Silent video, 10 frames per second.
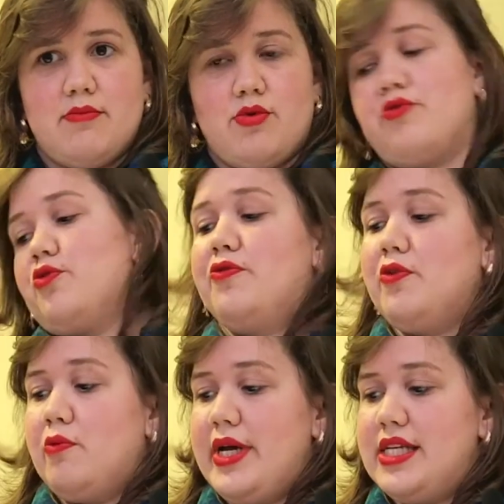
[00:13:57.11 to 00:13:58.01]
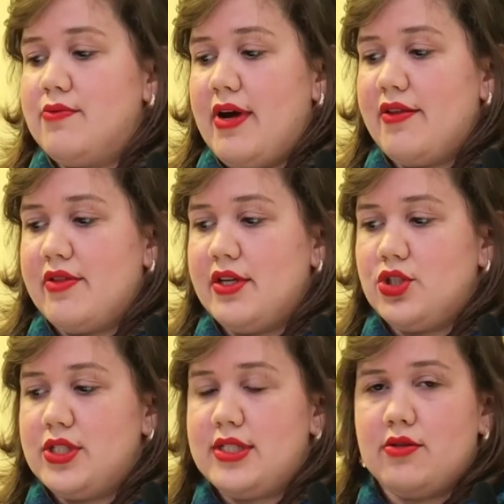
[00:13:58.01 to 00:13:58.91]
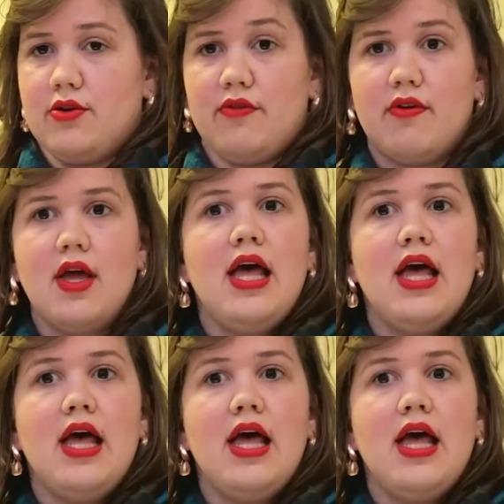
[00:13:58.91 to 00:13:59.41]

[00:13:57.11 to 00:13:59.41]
in more fruitful ways rather than just sort of